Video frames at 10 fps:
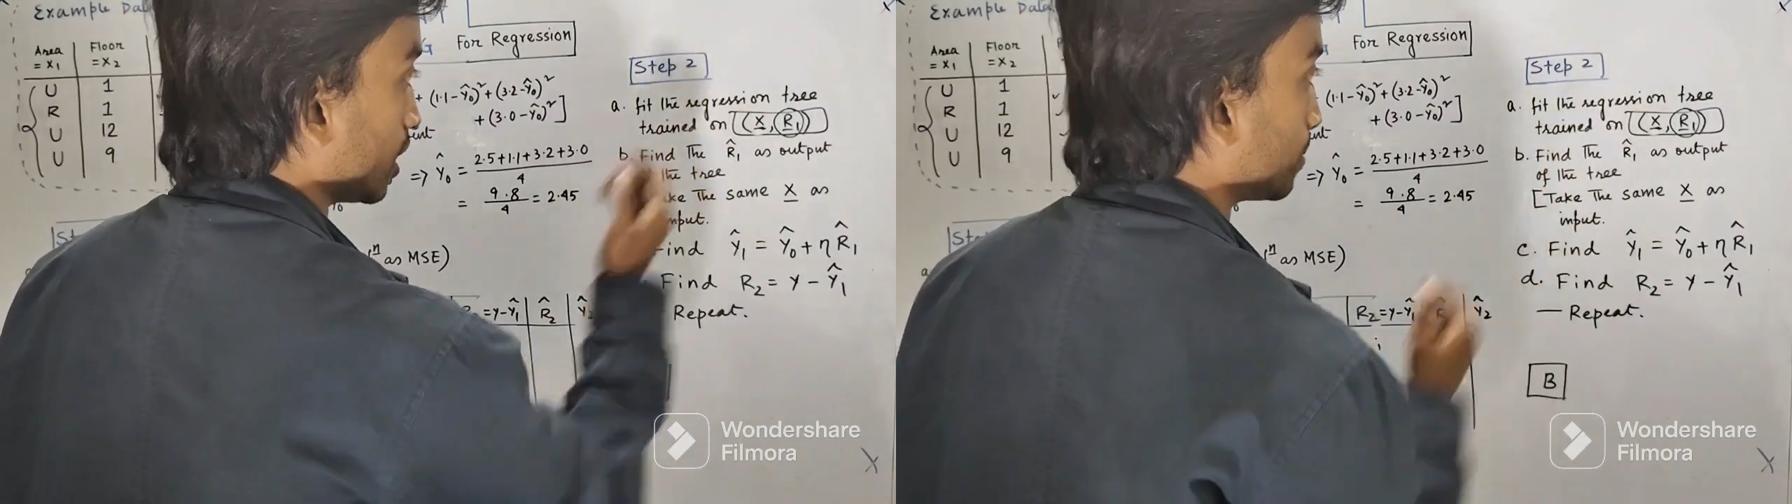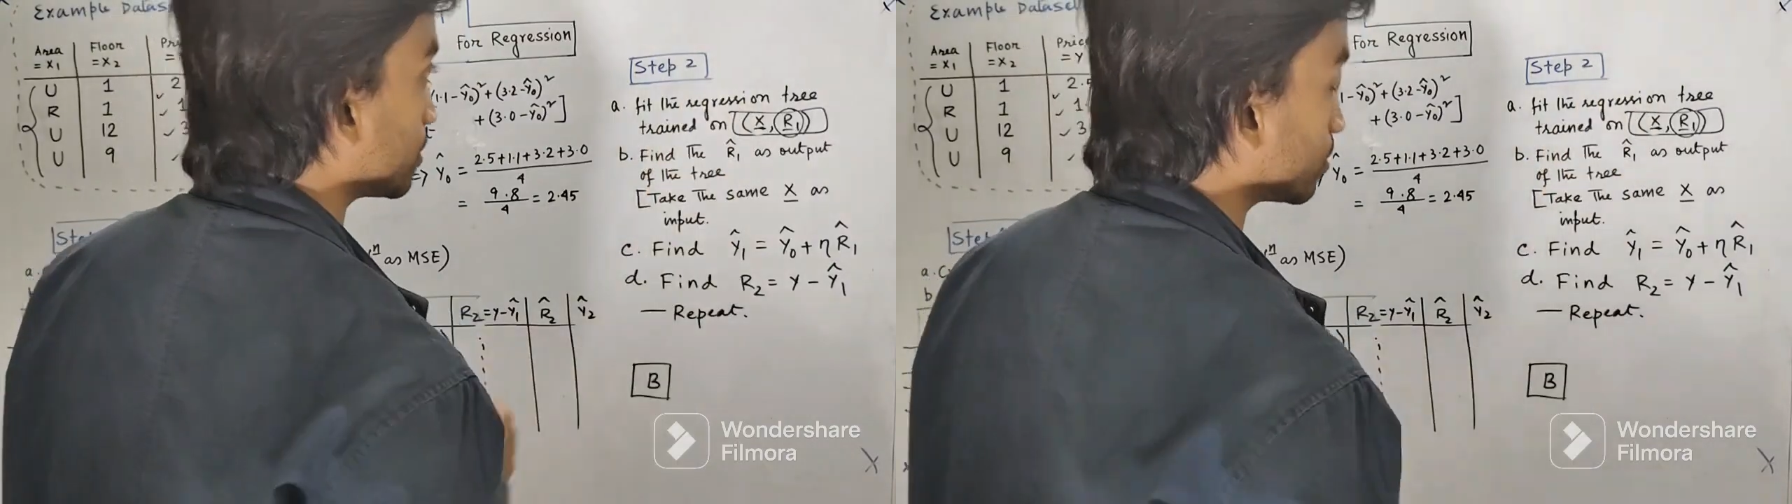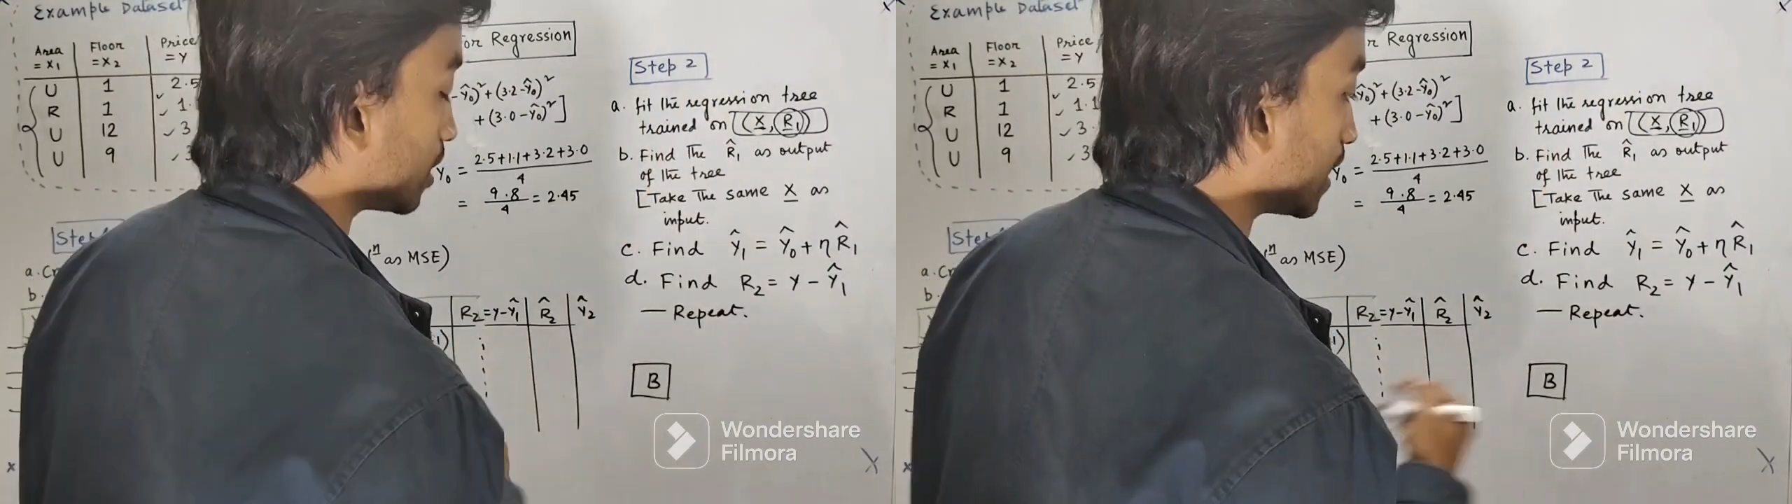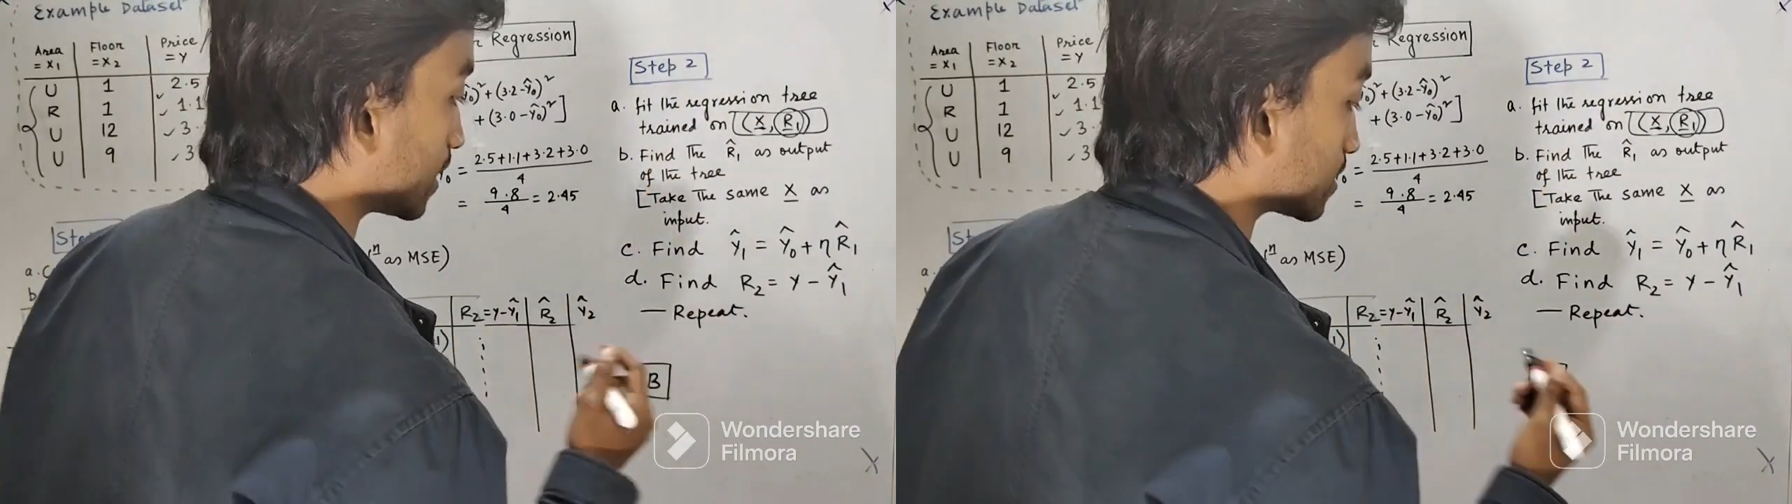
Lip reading: if you let